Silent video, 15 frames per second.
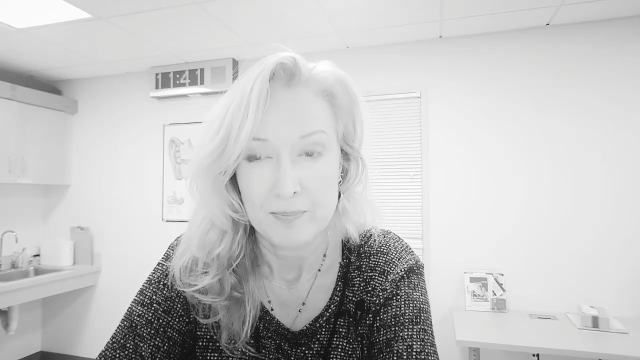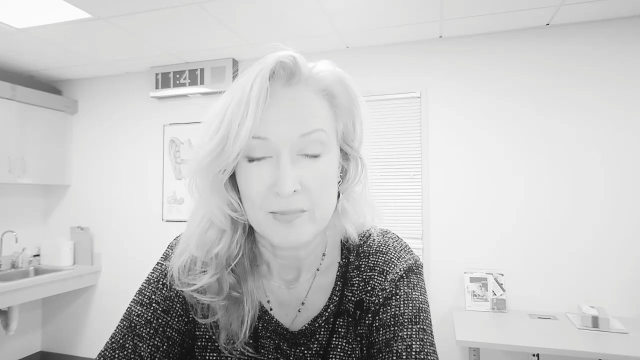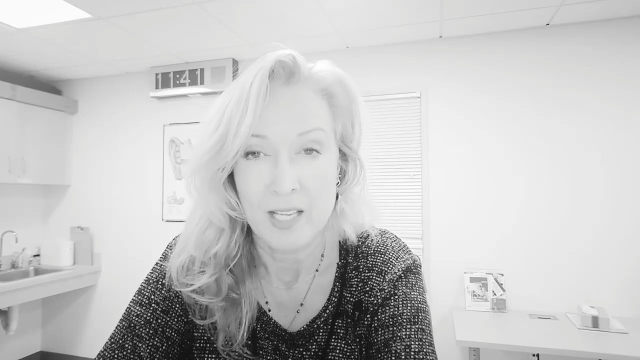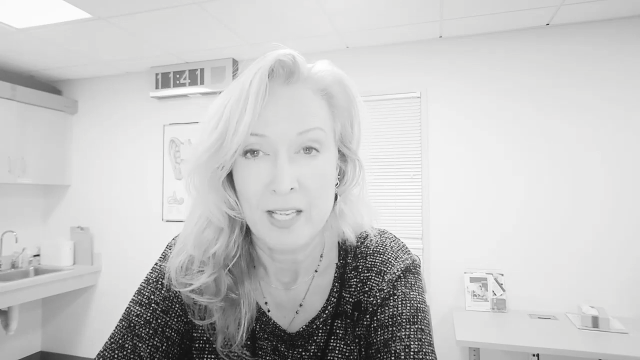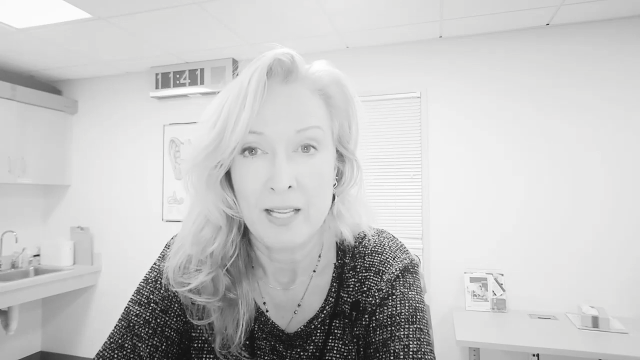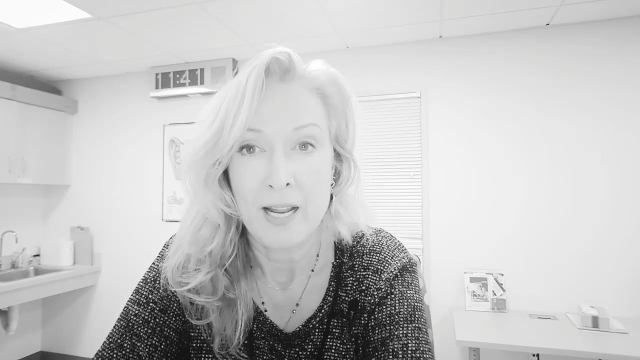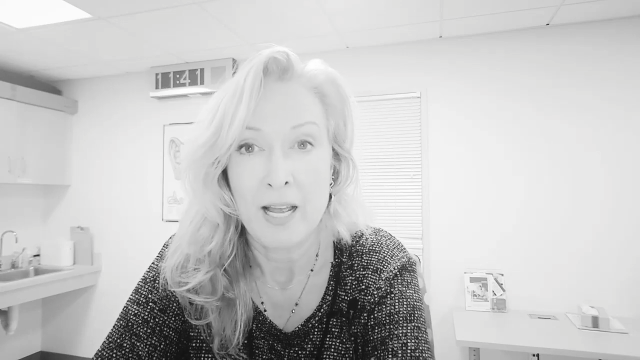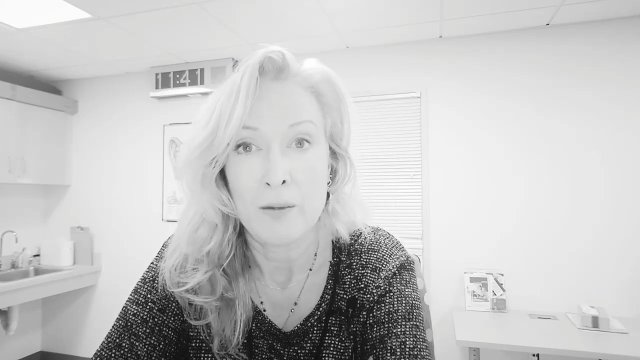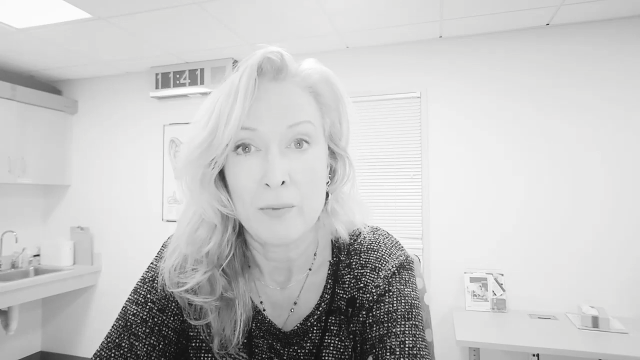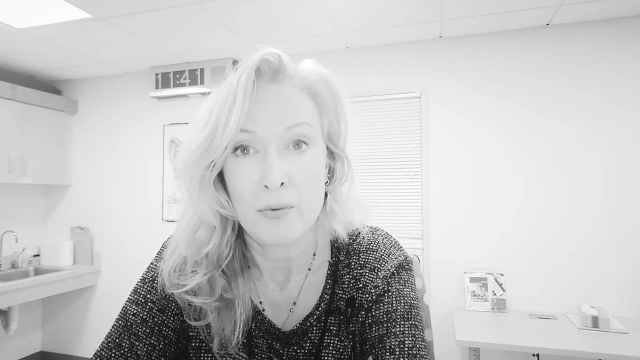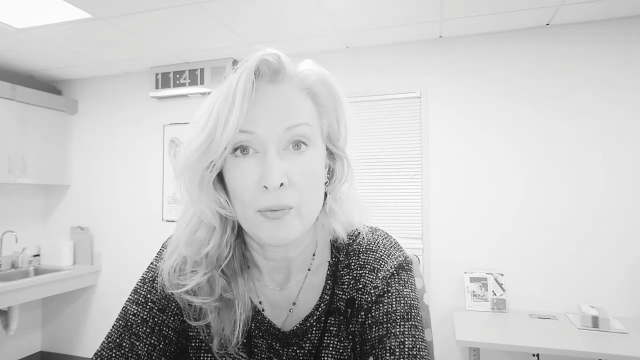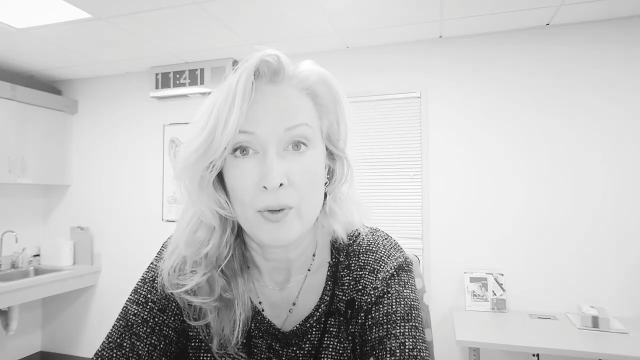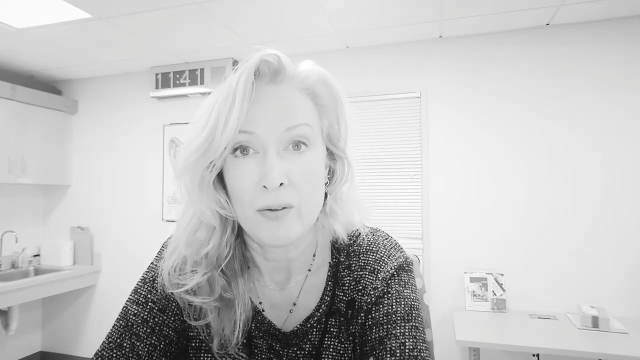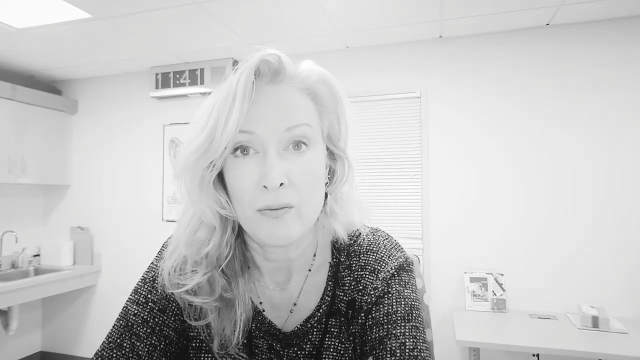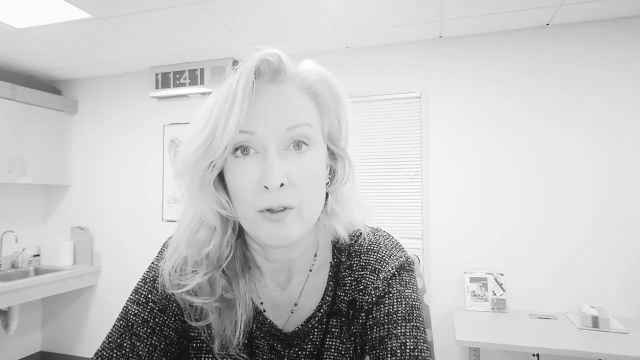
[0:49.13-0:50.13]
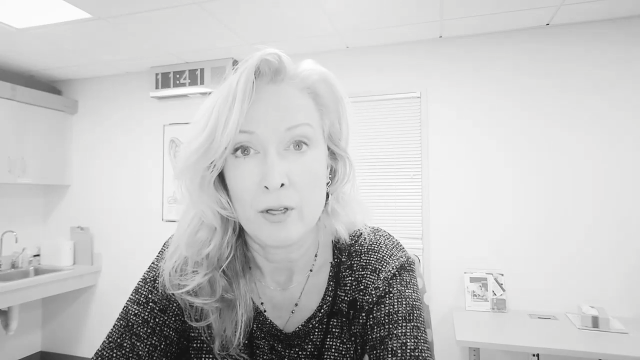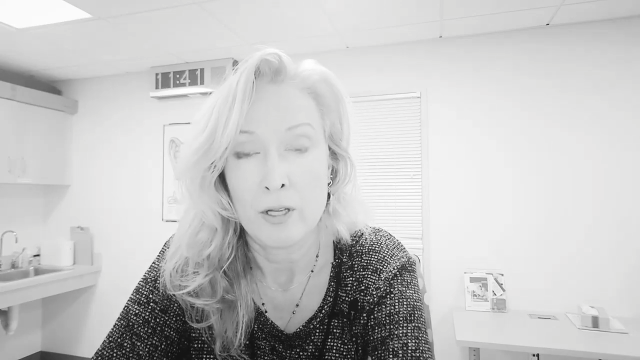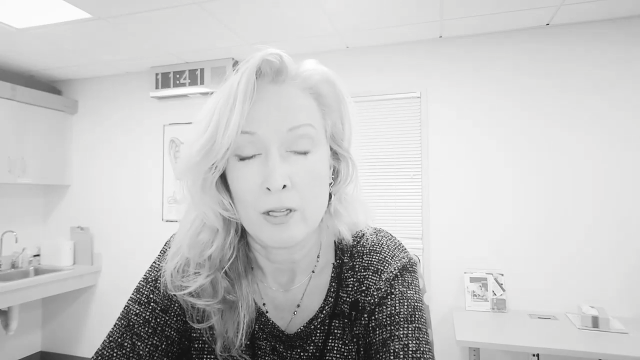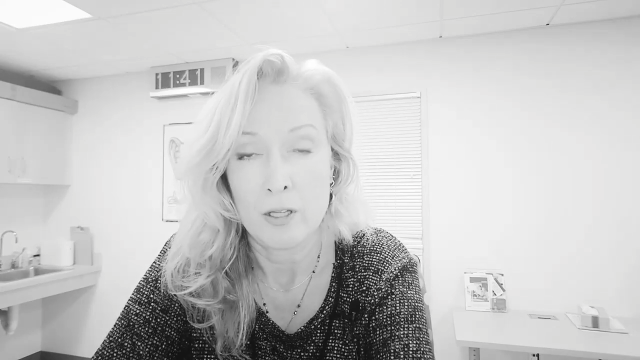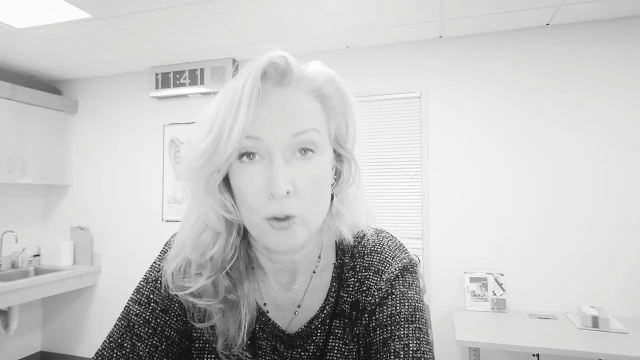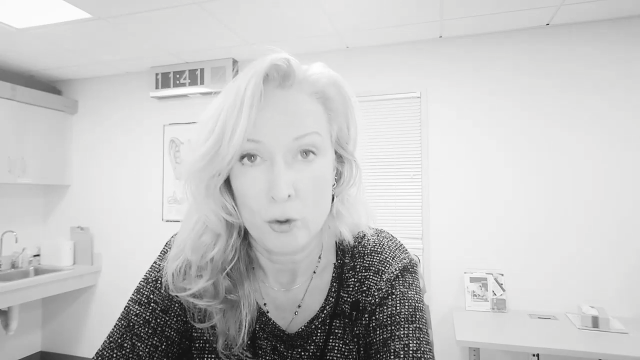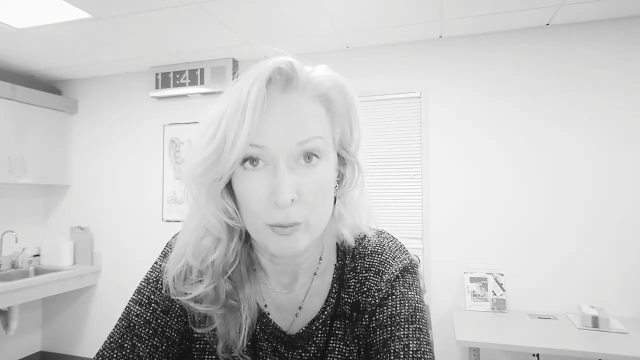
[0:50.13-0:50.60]
and I was one of
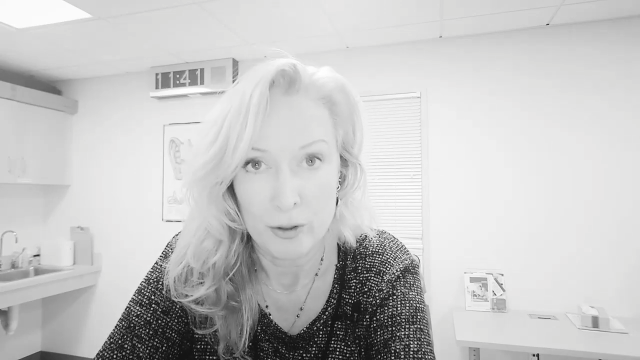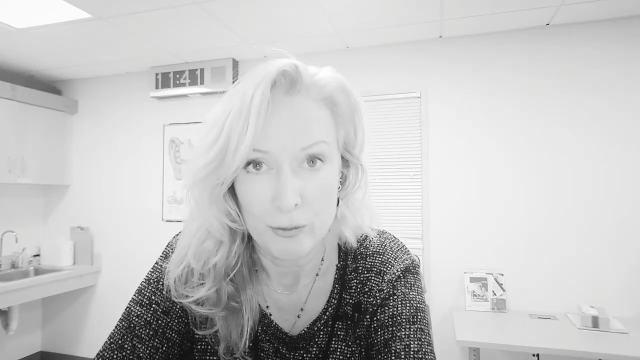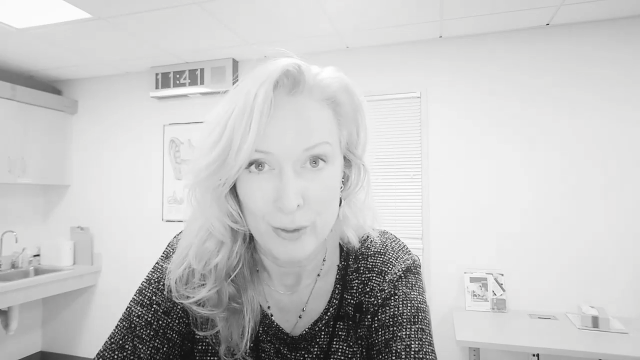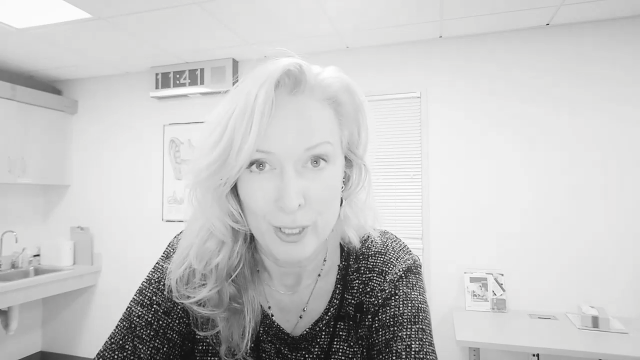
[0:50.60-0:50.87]
the Lenormand